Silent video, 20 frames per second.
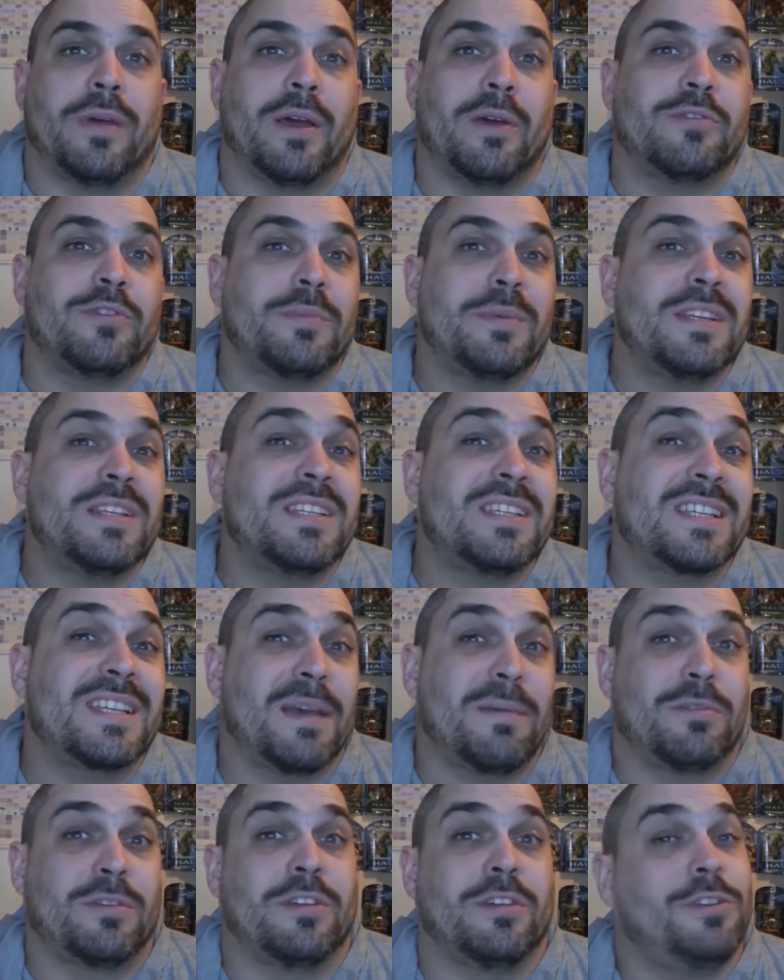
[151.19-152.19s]
I was a bit
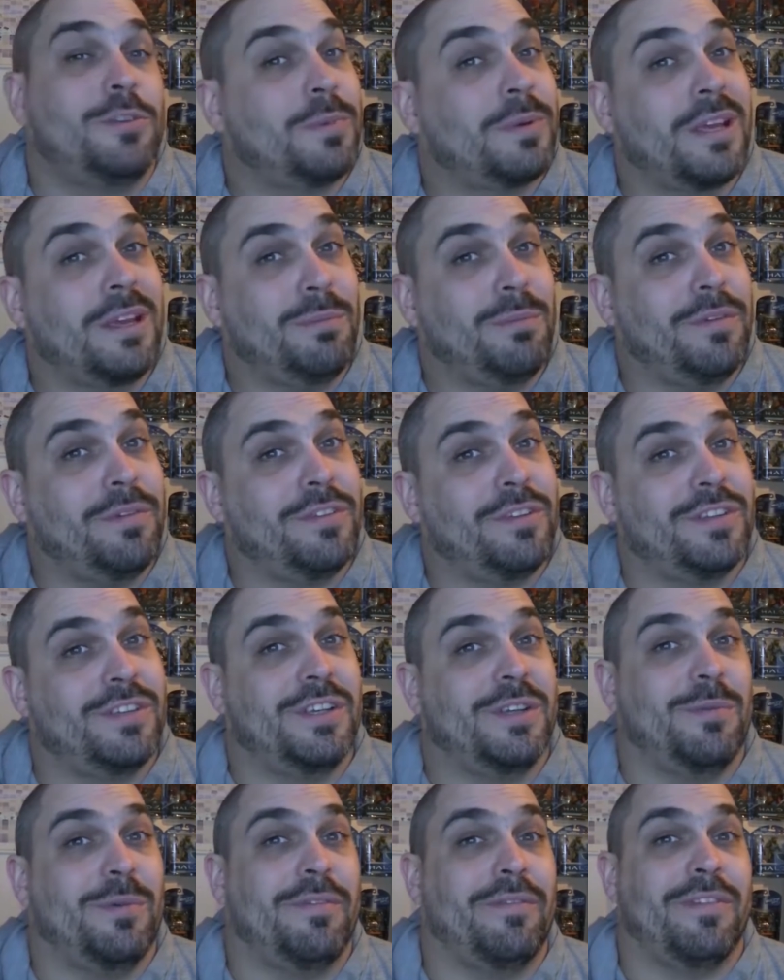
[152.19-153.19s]
skeptical to begin with to
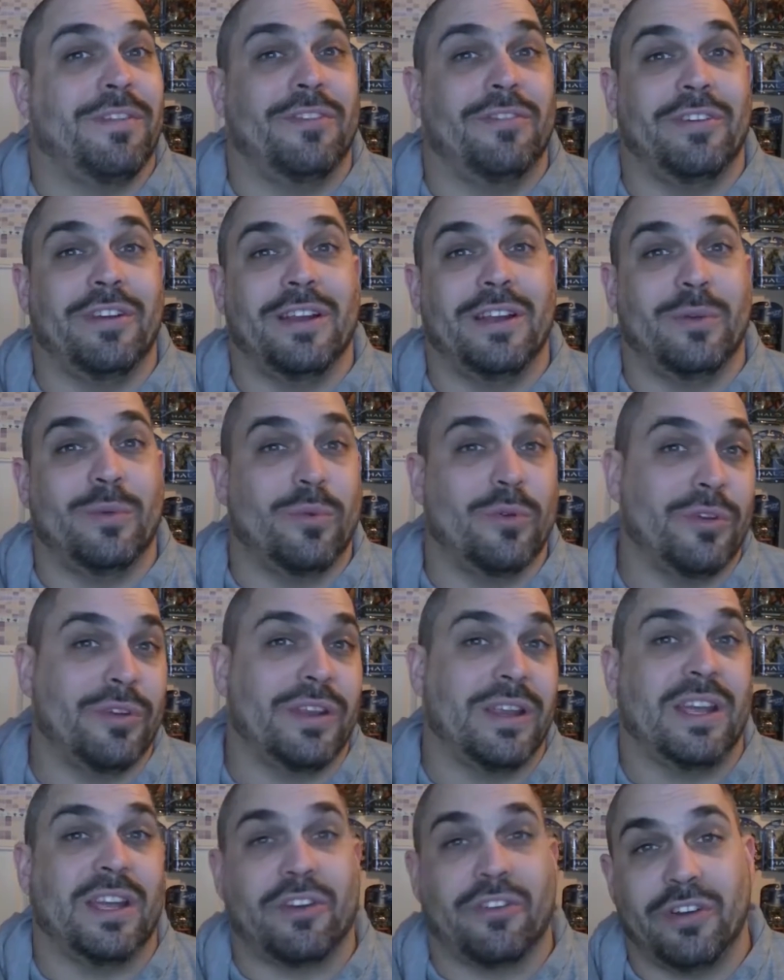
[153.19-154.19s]
see whether they really would
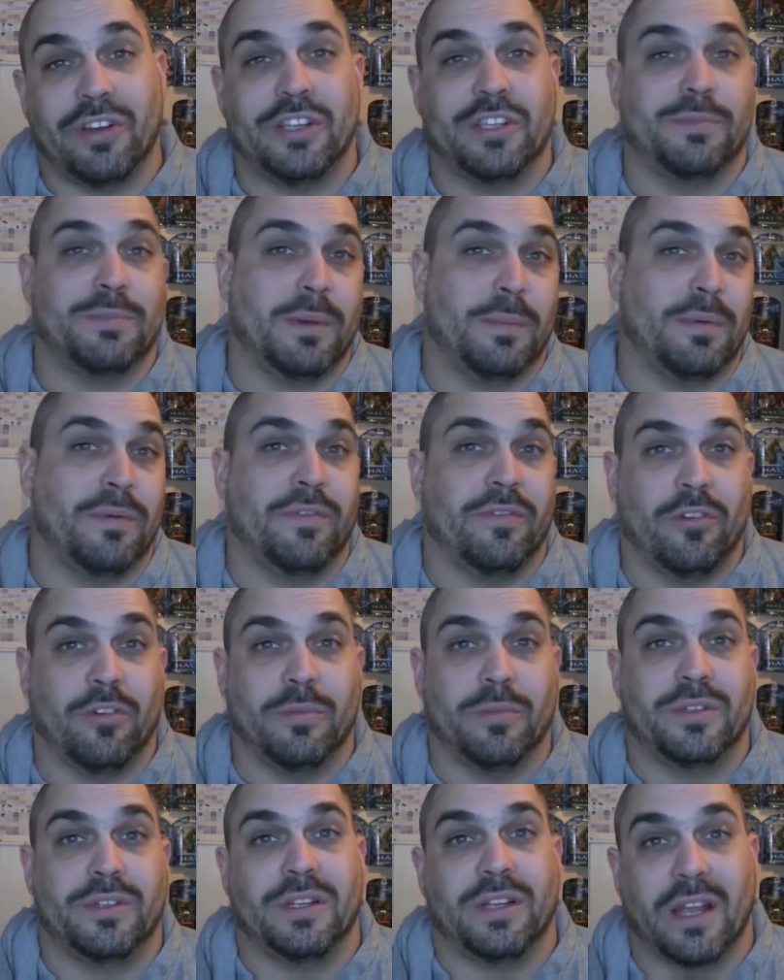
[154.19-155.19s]
increase my
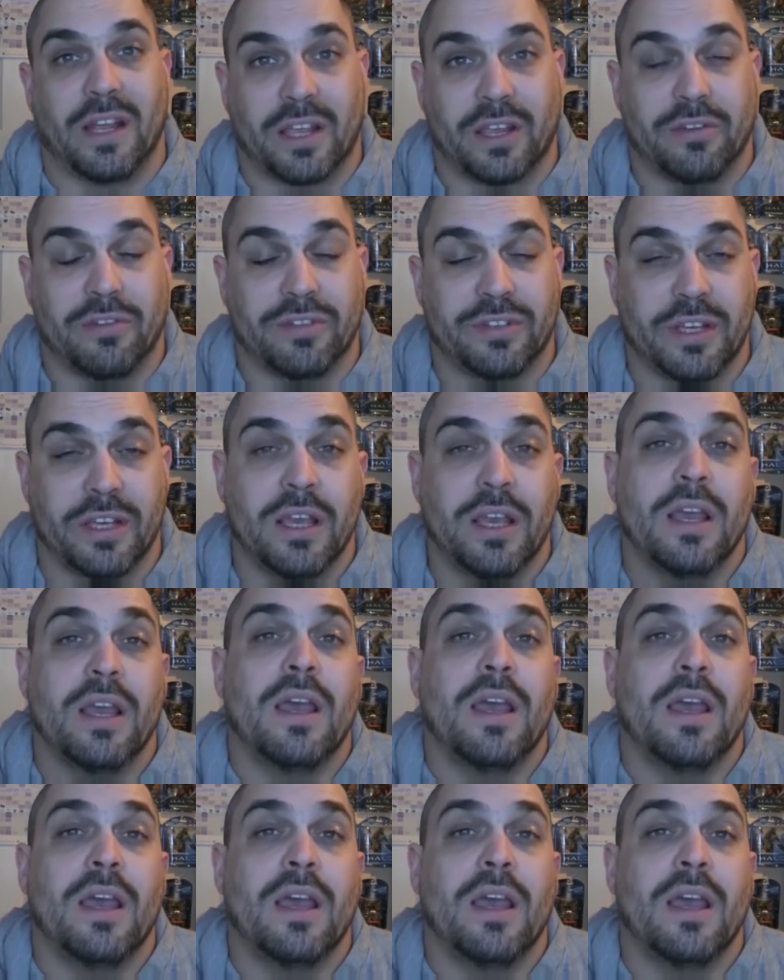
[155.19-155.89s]
performance and accuracy.